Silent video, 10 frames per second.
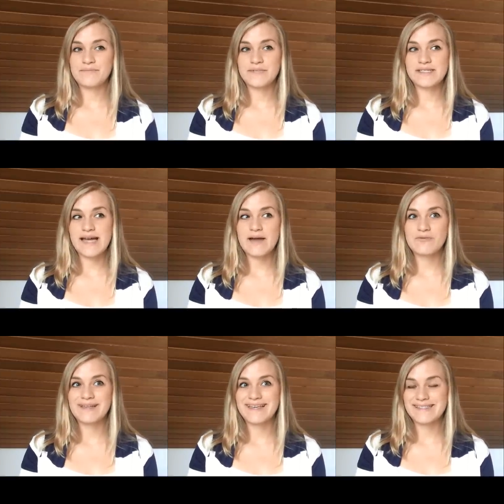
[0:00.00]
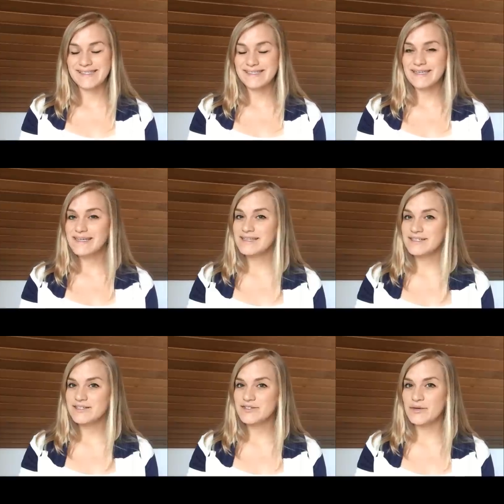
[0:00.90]
does not really exist in
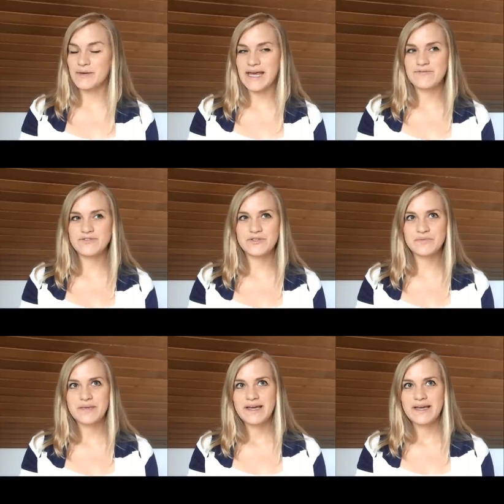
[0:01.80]
English, so I'm gonna have to